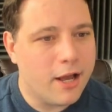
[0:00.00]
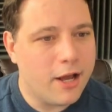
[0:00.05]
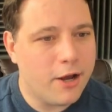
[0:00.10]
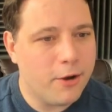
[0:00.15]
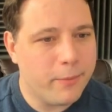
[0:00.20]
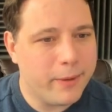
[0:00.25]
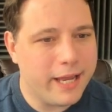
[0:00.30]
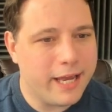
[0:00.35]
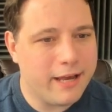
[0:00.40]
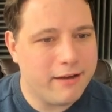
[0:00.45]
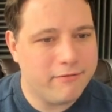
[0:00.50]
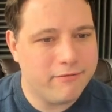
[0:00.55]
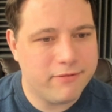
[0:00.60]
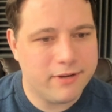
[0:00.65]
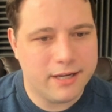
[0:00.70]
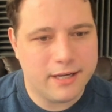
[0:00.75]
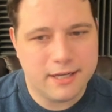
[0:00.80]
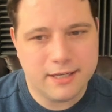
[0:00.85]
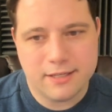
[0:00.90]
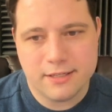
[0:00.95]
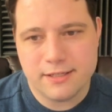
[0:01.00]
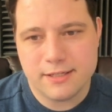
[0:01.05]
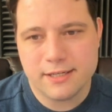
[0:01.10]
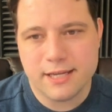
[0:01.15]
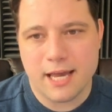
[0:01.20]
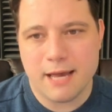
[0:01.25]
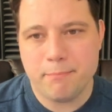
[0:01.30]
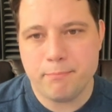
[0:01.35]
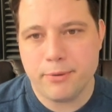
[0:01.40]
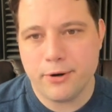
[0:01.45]
We have
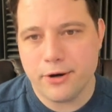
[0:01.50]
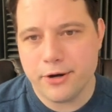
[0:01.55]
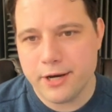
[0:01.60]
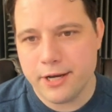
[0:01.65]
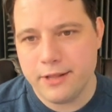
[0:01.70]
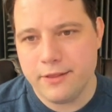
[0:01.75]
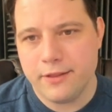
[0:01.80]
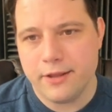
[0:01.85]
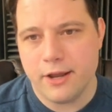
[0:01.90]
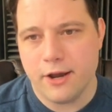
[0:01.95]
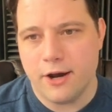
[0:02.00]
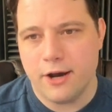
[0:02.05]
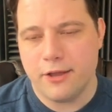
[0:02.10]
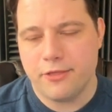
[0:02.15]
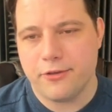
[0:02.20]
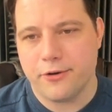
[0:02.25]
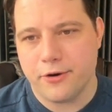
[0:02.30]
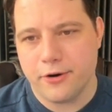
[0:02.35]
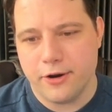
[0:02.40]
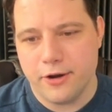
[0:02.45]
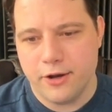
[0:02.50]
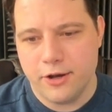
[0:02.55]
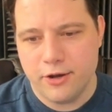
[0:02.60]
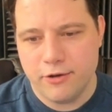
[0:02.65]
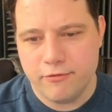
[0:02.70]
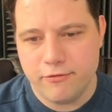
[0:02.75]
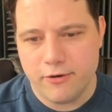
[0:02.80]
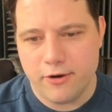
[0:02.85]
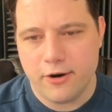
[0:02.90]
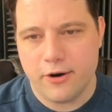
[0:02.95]
Scott Berkun, the author
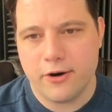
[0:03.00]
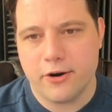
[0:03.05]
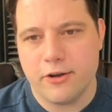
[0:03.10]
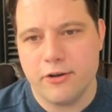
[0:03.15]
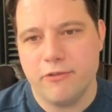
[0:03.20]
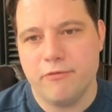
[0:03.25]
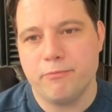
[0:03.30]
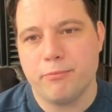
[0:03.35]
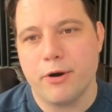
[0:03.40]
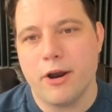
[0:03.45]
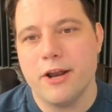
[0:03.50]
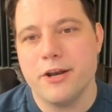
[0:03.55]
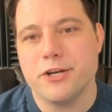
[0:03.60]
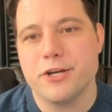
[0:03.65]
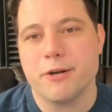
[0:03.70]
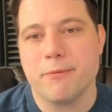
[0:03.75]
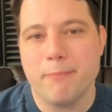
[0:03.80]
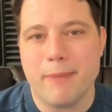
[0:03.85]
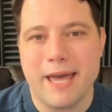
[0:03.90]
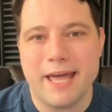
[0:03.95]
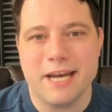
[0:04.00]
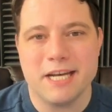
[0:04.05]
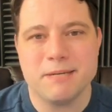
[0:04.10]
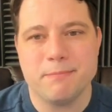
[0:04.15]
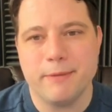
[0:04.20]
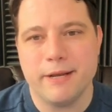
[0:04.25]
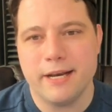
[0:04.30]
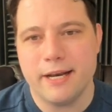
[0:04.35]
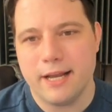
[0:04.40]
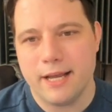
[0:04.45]
of Art of Project
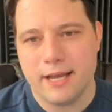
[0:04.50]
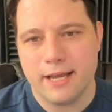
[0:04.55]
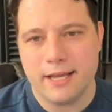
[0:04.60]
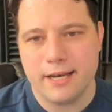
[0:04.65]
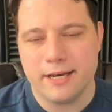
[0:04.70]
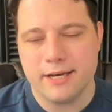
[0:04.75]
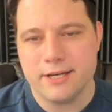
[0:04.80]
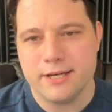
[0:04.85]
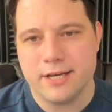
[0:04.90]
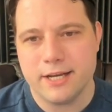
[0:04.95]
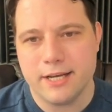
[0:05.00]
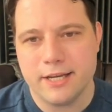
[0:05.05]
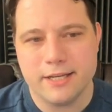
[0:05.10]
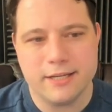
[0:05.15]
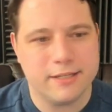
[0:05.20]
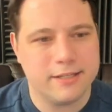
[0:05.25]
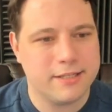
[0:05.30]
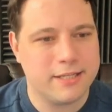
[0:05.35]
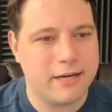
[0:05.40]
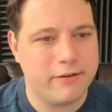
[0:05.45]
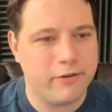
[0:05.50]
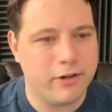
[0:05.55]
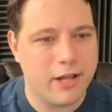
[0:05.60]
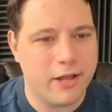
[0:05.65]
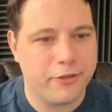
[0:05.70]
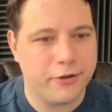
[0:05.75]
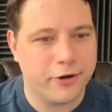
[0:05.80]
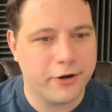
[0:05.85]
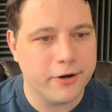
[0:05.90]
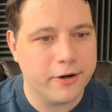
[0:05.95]
Management and several
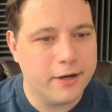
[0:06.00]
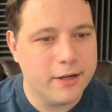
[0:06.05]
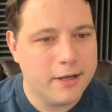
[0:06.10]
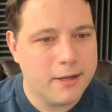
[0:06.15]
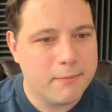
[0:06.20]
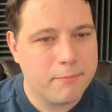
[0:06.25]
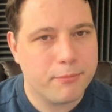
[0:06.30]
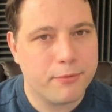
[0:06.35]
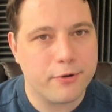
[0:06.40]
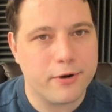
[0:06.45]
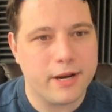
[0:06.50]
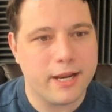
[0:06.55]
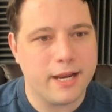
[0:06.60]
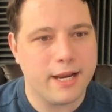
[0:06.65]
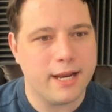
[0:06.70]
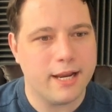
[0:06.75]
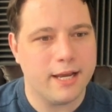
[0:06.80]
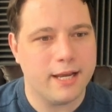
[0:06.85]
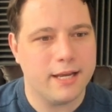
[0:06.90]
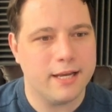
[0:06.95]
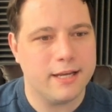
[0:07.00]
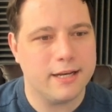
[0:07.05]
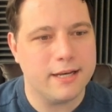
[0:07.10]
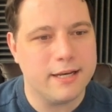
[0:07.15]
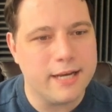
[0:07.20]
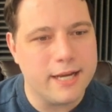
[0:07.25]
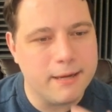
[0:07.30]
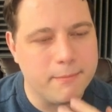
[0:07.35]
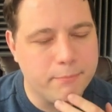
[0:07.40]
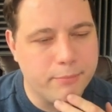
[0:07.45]
other pretty
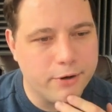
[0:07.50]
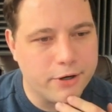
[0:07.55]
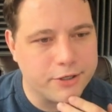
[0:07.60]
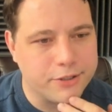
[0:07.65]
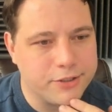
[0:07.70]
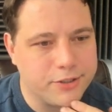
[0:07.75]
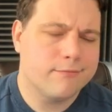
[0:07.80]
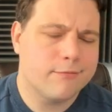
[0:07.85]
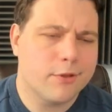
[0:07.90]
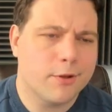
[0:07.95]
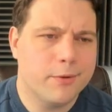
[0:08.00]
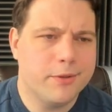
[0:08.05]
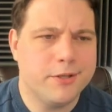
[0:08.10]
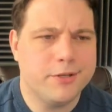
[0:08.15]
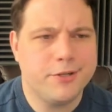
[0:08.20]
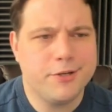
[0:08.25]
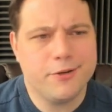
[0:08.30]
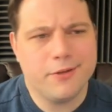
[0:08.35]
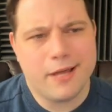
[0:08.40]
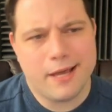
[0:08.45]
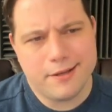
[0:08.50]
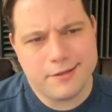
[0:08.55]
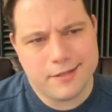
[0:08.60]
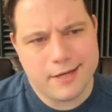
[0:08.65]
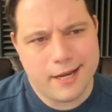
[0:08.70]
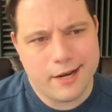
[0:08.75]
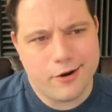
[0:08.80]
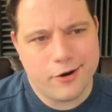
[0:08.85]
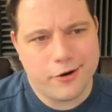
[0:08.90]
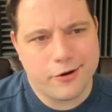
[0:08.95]
neat books, with his
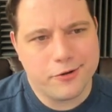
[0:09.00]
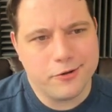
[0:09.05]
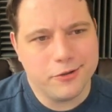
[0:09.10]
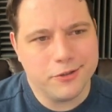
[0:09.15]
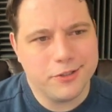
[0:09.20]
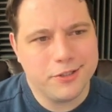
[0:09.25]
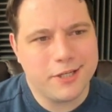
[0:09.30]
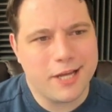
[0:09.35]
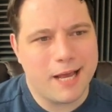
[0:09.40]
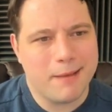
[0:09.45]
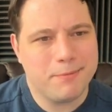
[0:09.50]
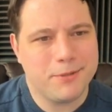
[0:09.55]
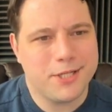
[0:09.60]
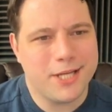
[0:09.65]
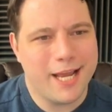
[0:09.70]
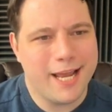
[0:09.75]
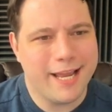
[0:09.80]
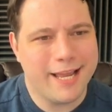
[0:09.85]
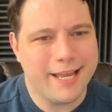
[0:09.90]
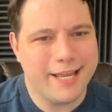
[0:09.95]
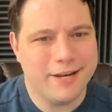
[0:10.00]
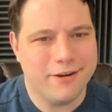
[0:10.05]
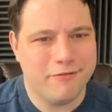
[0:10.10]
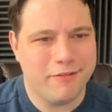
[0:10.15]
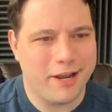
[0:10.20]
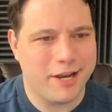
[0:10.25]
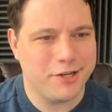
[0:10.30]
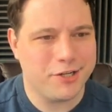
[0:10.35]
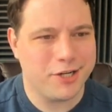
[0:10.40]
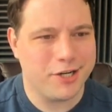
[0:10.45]
2008 article, Stop Saying
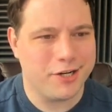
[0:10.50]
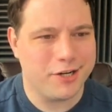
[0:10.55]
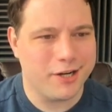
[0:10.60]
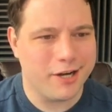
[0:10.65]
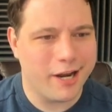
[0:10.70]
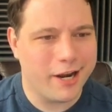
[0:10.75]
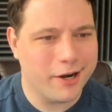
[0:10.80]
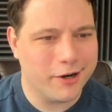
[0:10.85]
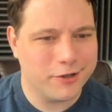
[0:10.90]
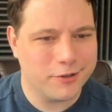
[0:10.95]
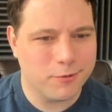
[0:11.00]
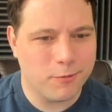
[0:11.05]
Innovation, Here's